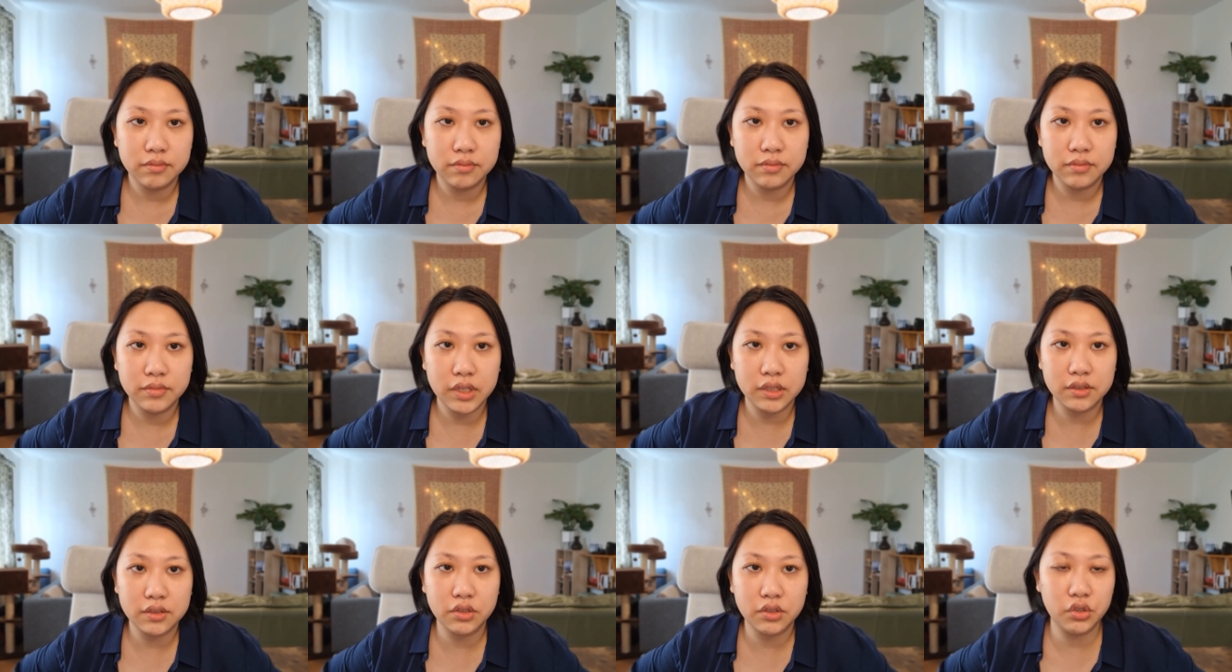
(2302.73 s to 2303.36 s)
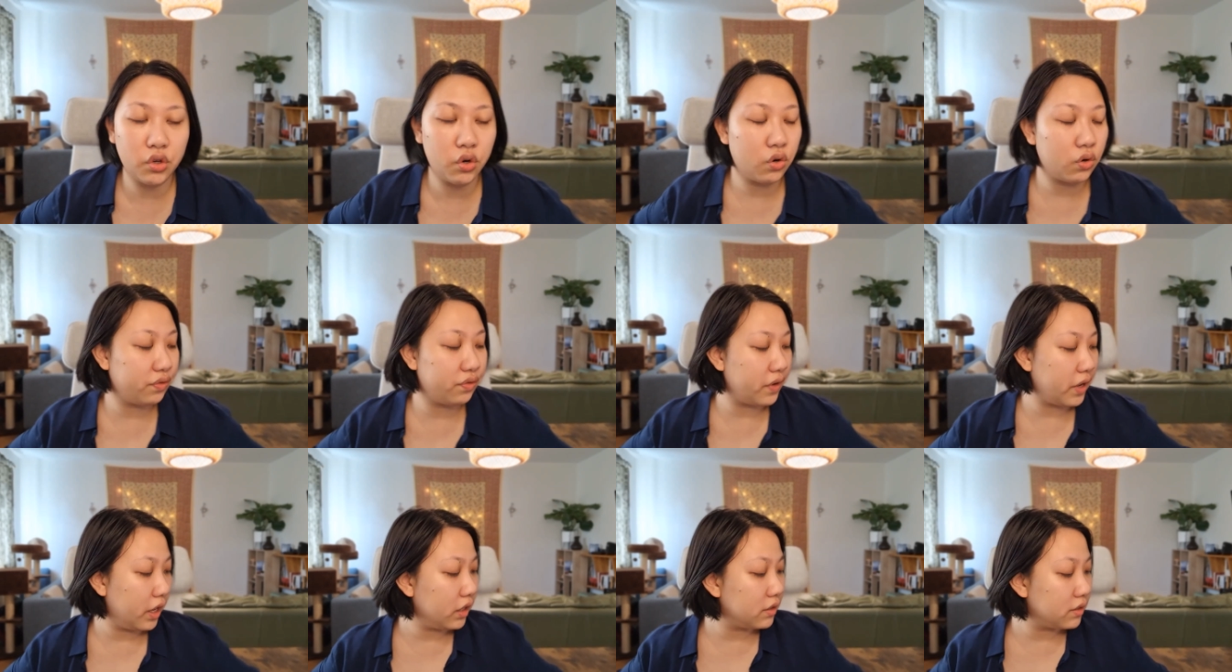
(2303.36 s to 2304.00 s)
that's your
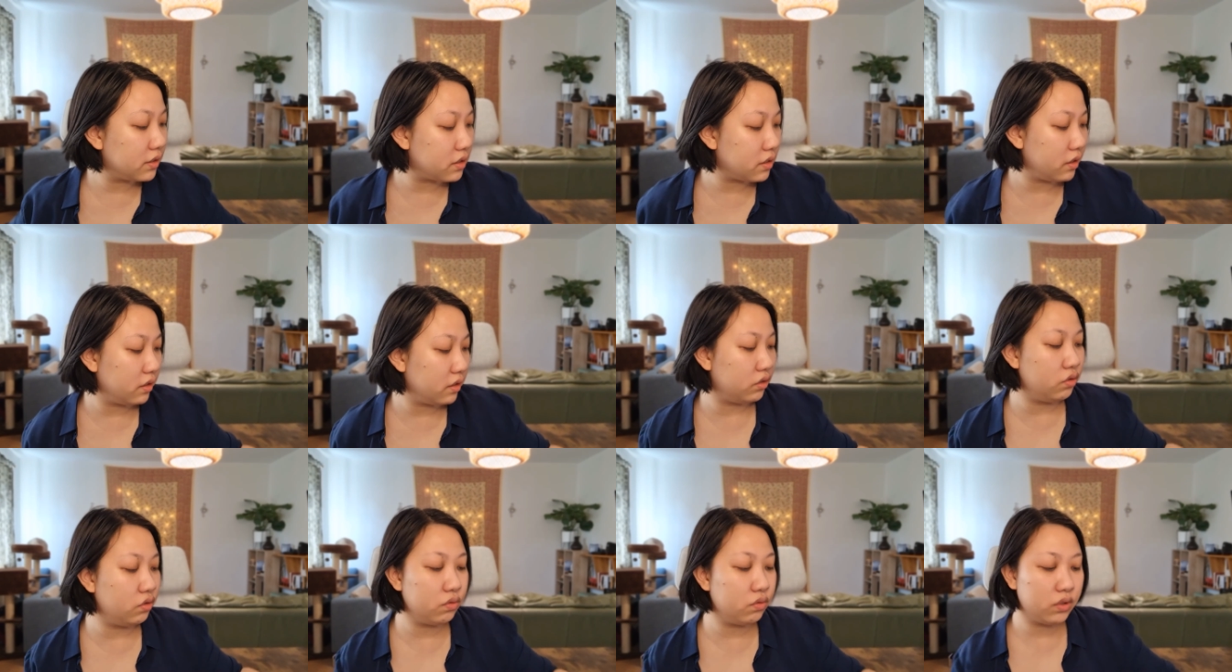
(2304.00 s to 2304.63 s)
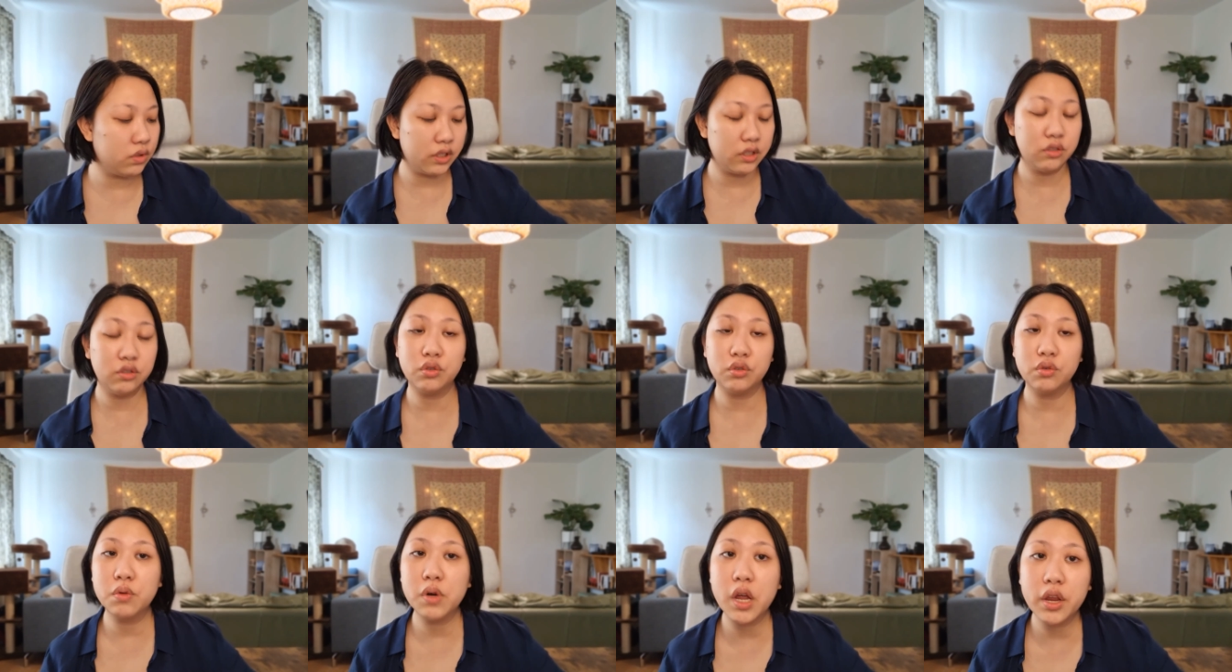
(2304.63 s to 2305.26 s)
face and you can
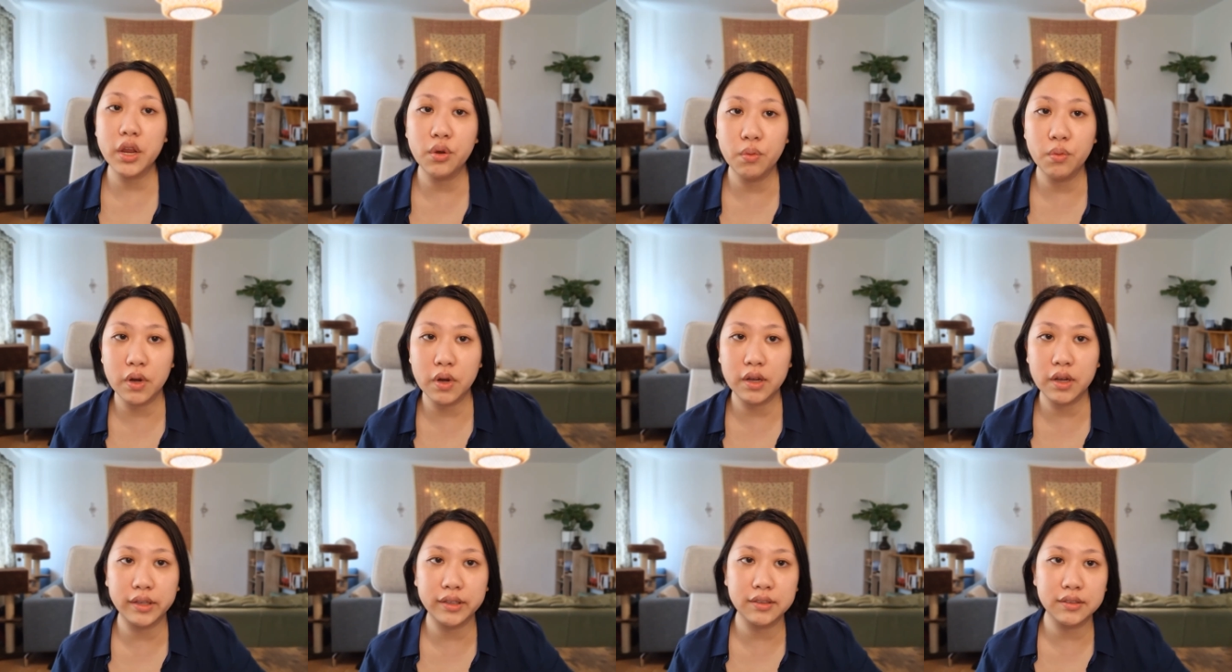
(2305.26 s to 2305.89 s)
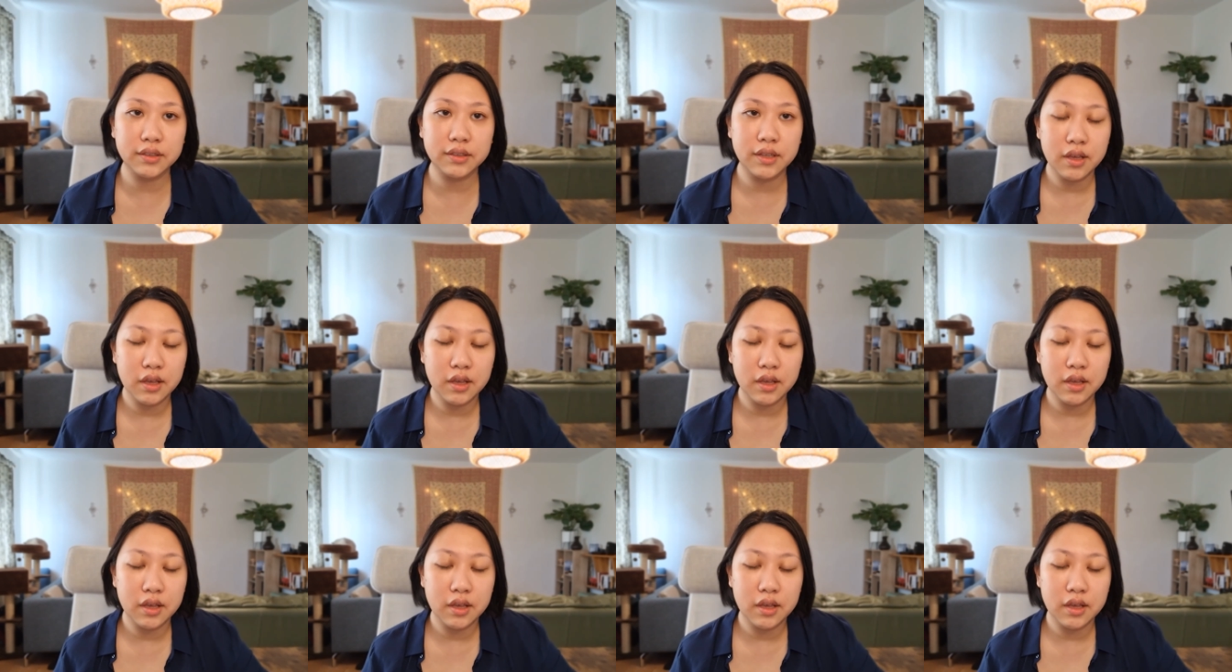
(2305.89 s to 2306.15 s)
do what you want.